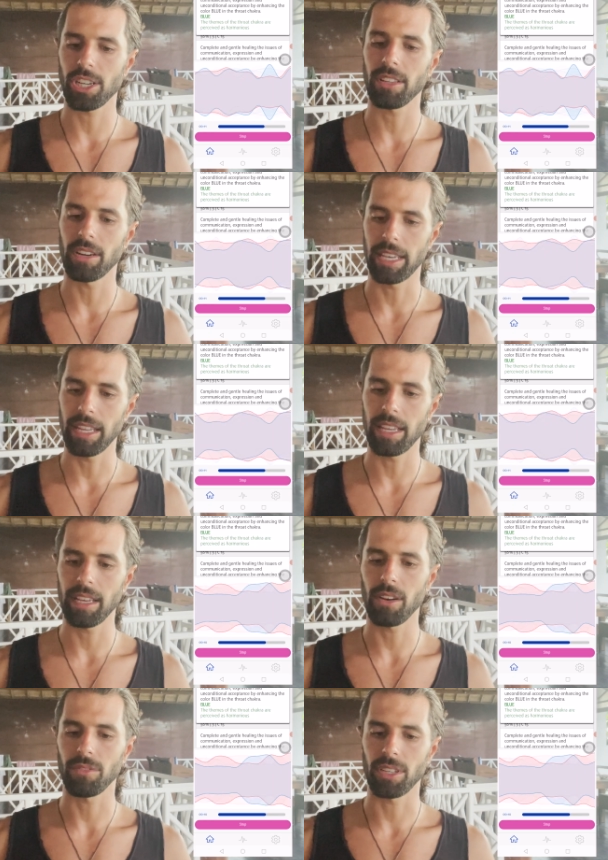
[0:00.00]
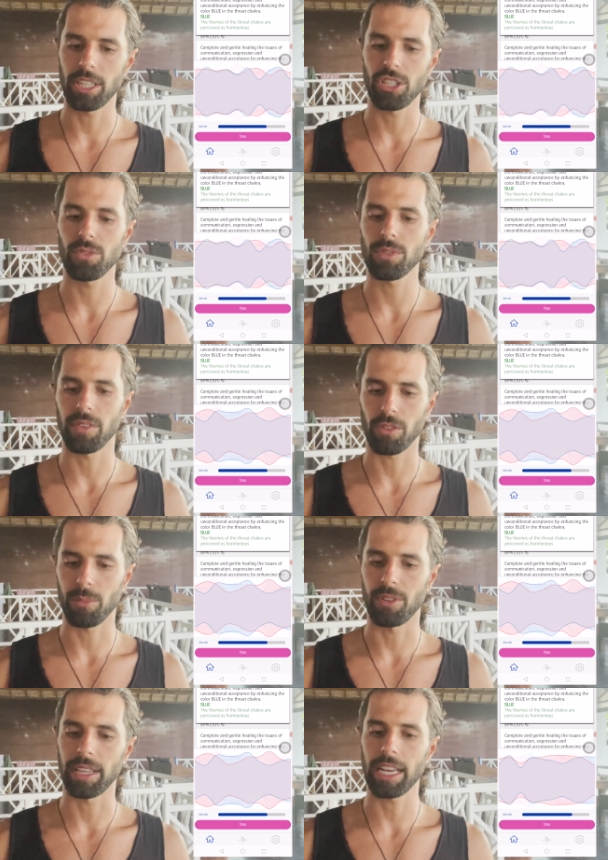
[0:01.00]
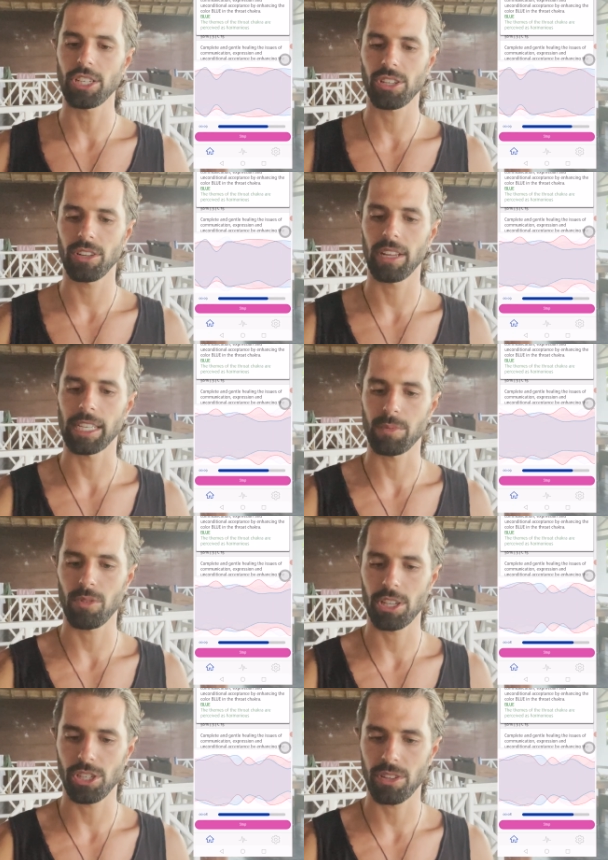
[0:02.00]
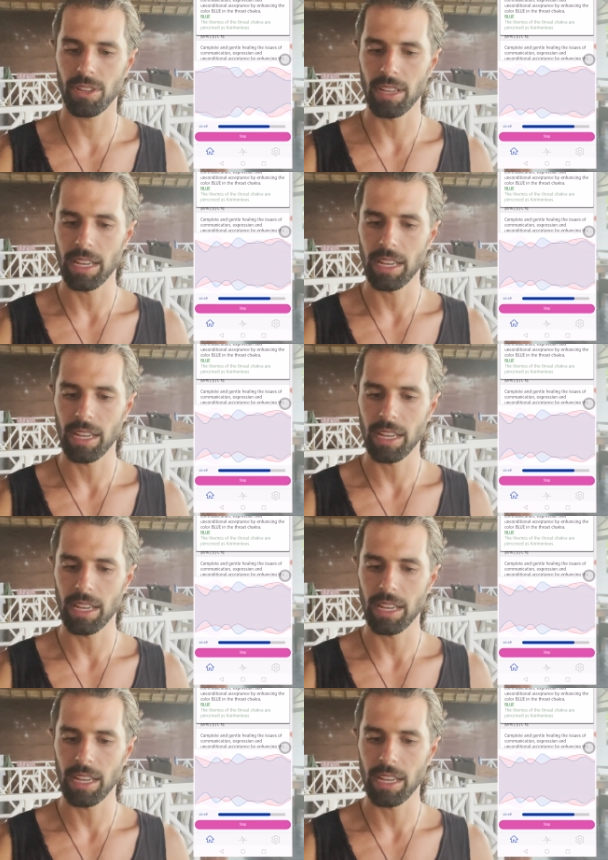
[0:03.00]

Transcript: gentle healing of the issues of communication, expression,